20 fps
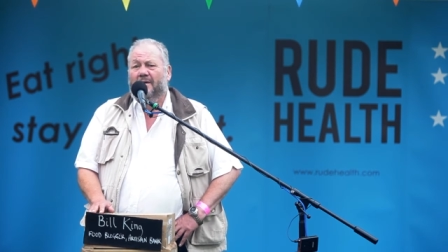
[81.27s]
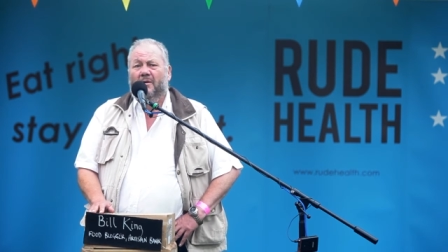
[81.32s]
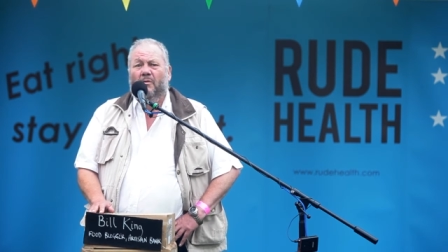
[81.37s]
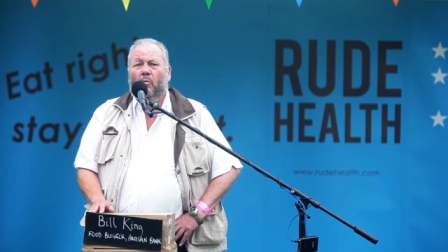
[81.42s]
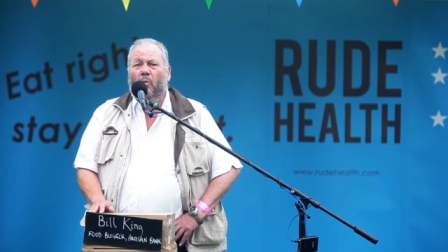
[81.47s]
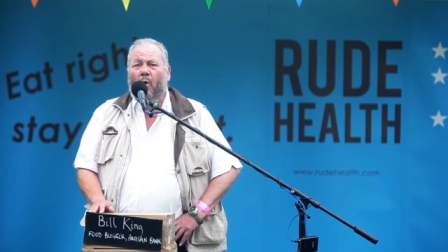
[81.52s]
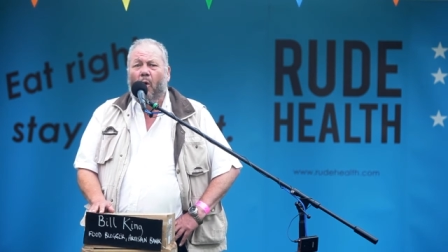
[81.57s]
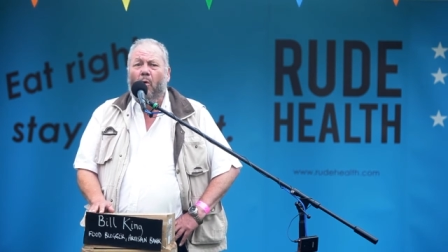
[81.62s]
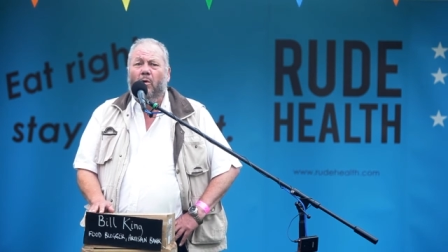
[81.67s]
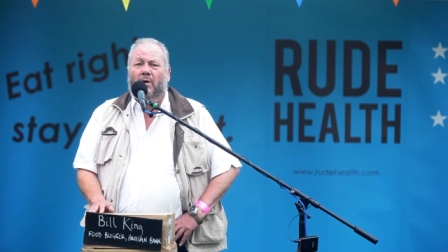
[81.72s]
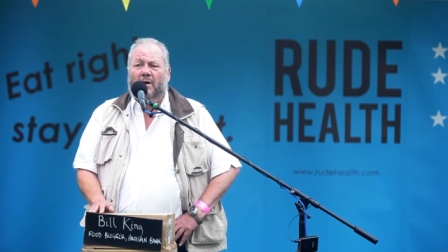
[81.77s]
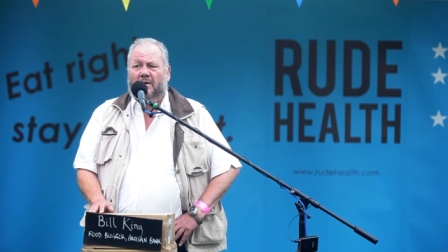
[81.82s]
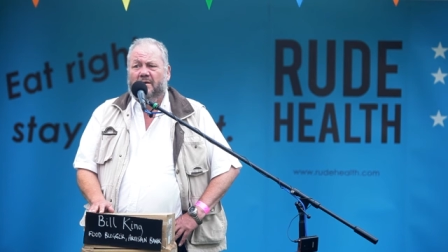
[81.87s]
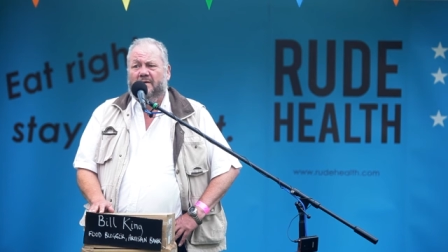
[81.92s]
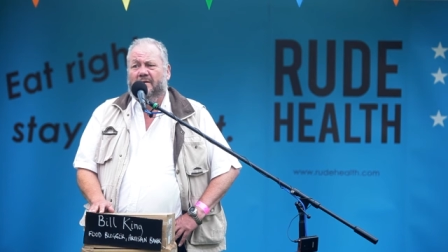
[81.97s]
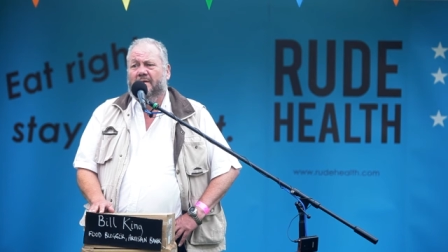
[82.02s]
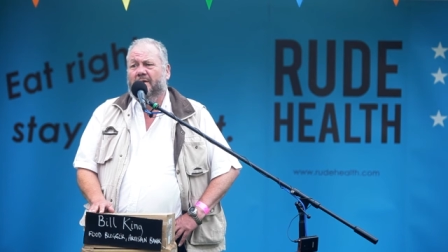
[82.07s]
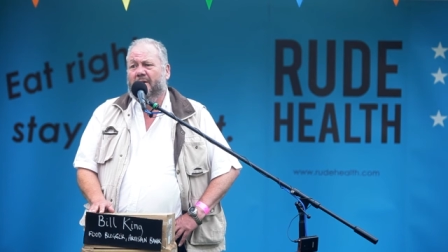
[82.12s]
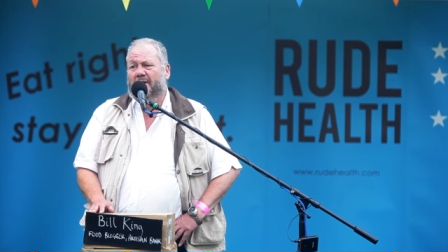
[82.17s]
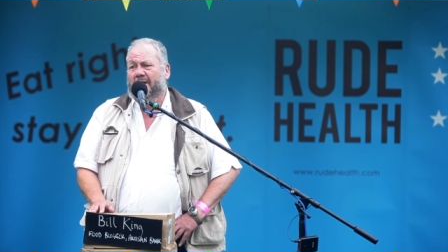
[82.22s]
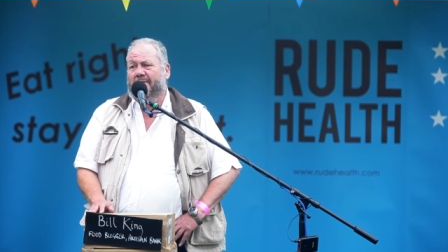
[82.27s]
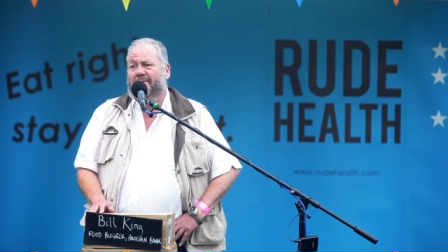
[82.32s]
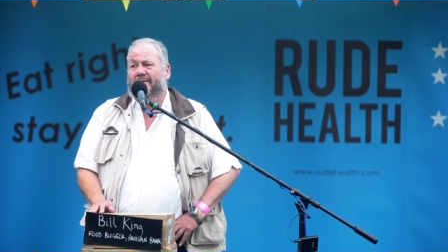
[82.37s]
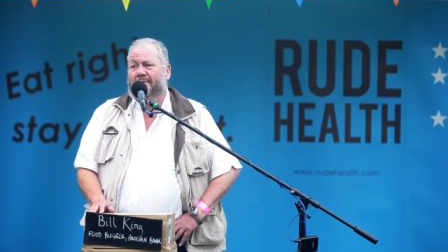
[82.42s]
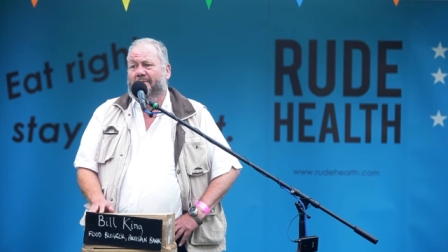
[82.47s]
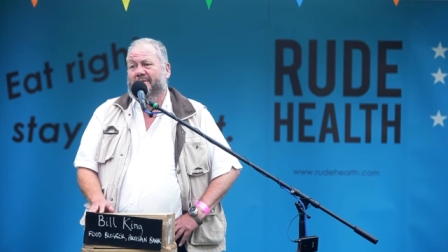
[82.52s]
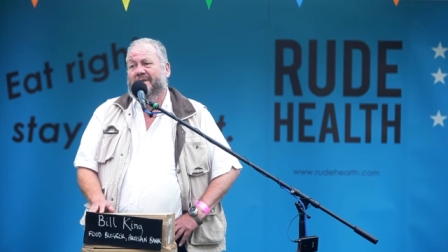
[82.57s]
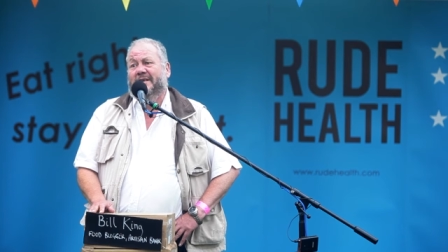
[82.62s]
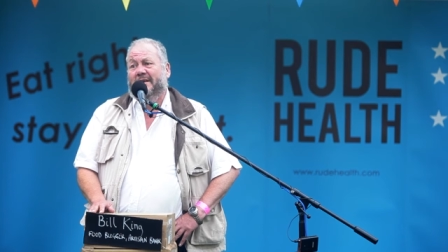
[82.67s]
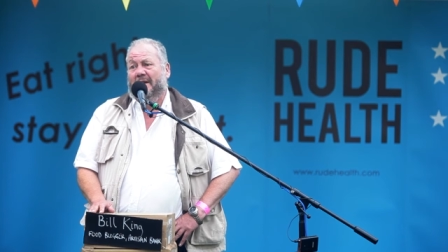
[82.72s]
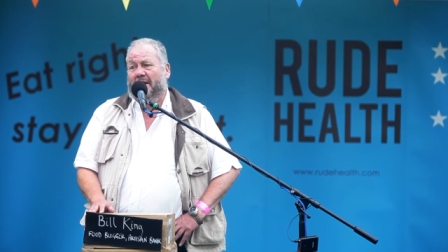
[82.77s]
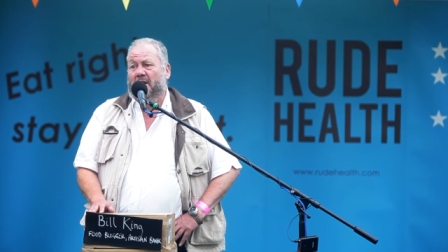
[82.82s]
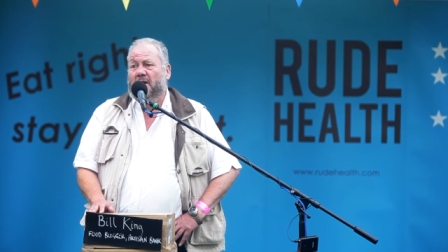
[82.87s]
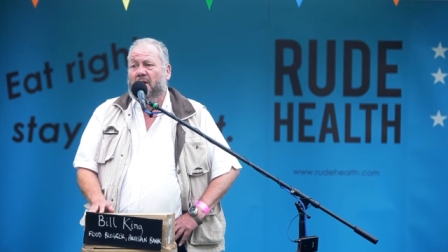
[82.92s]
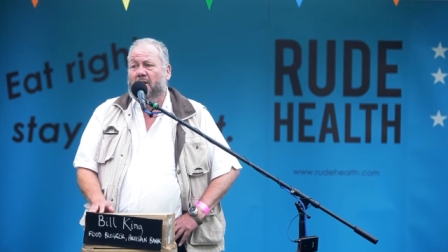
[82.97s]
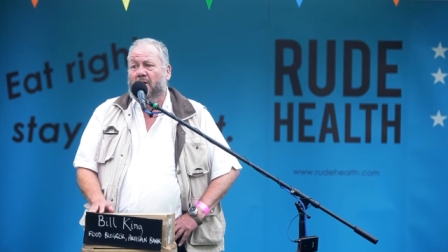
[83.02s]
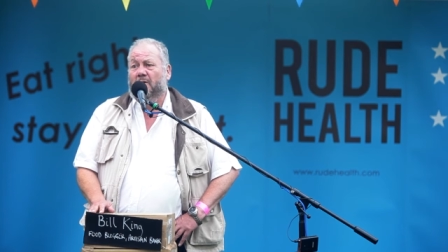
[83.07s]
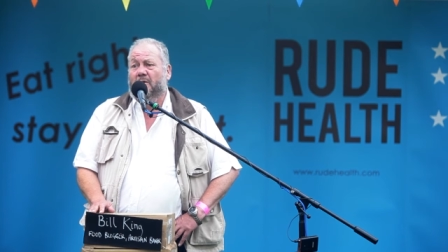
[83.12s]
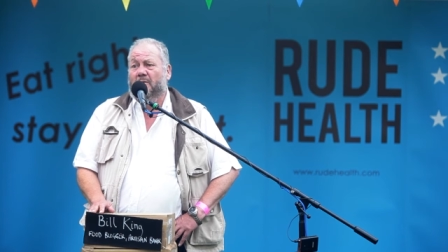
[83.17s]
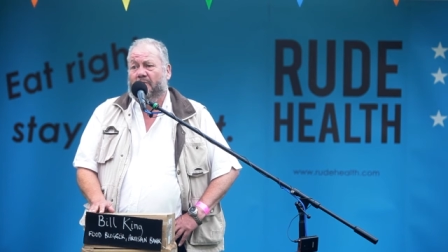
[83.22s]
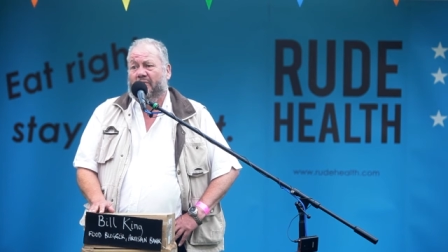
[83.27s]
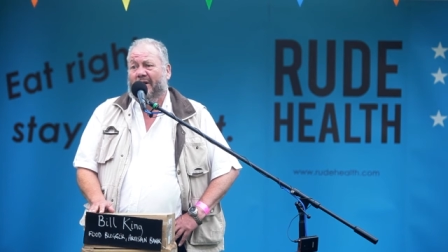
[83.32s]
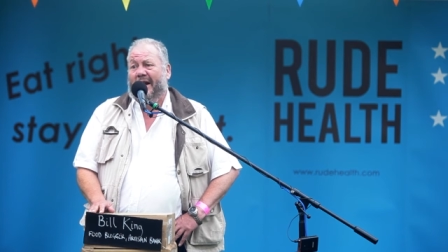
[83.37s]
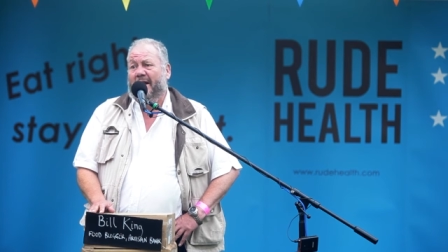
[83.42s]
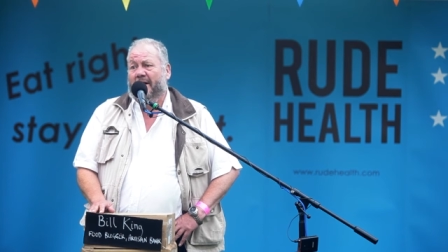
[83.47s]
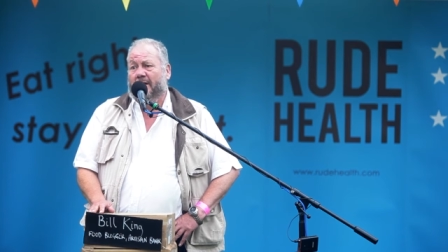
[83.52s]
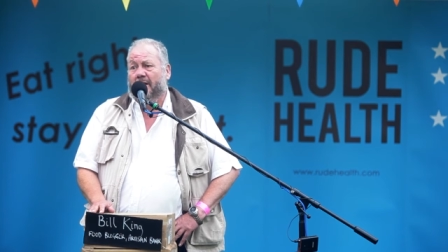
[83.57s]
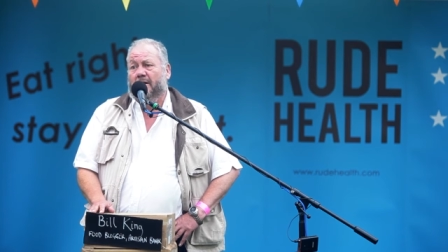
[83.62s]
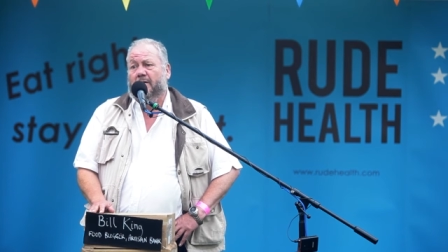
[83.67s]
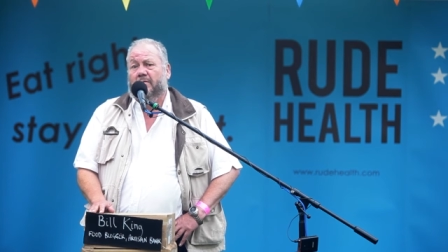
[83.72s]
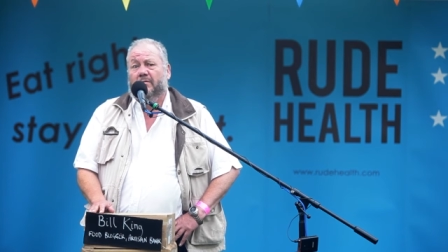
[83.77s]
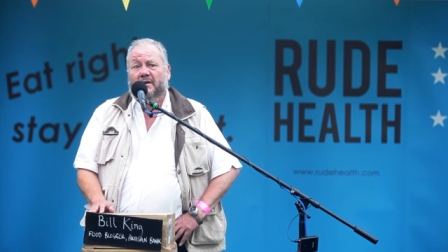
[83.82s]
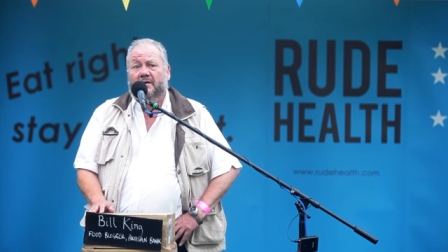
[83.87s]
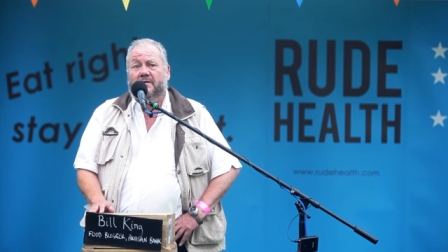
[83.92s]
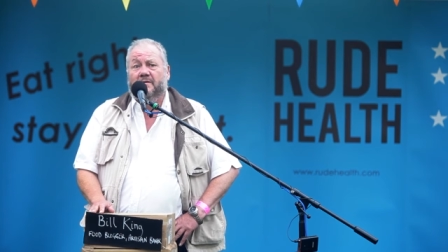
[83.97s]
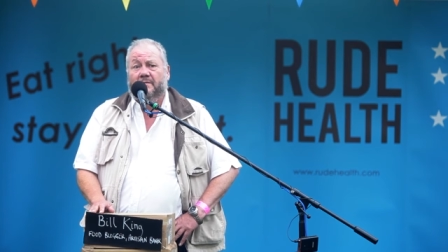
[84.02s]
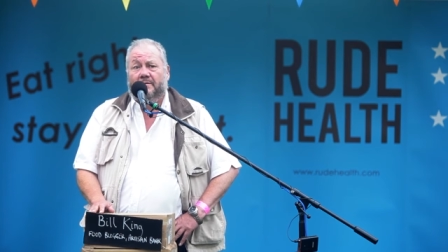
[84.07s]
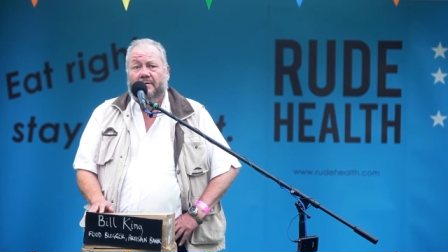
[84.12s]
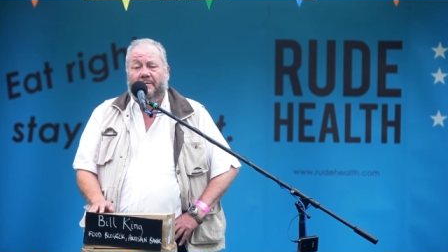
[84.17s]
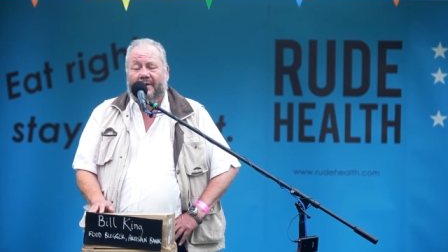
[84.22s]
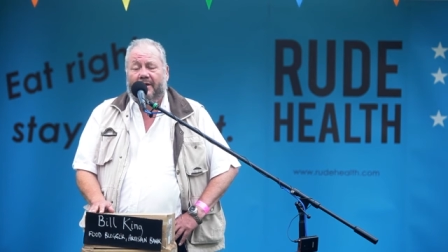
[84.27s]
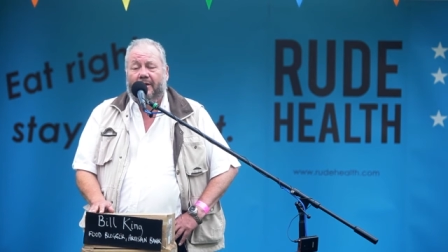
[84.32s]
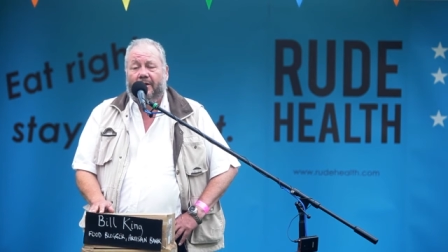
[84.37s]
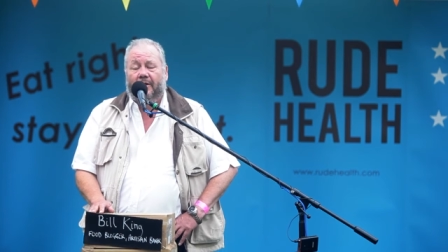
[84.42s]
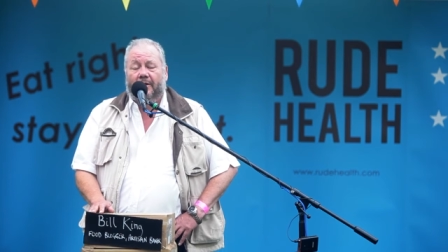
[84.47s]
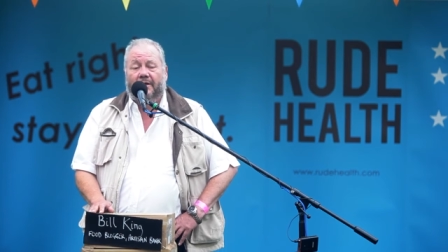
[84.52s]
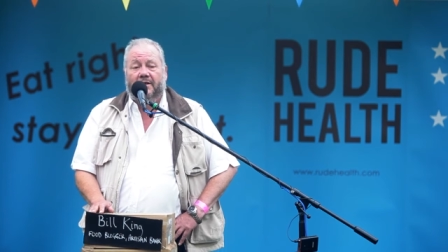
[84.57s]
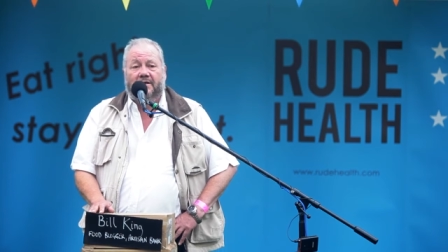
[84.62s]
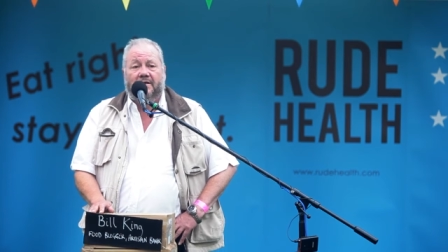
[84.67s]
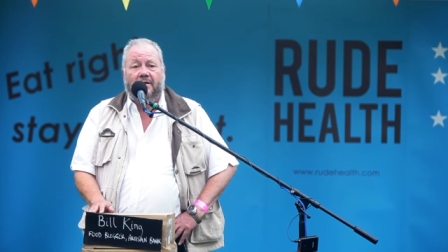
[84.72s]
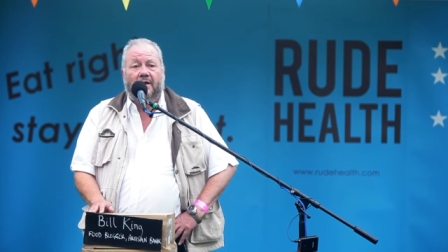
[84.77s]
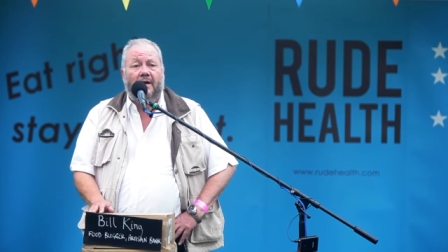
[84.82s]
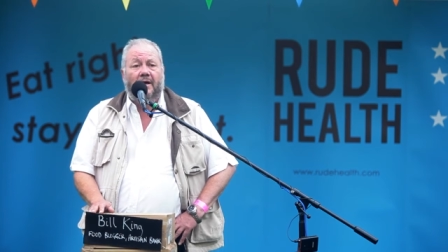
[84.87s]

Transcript: Walker's not even a particularly good brand of crisps, to be honest,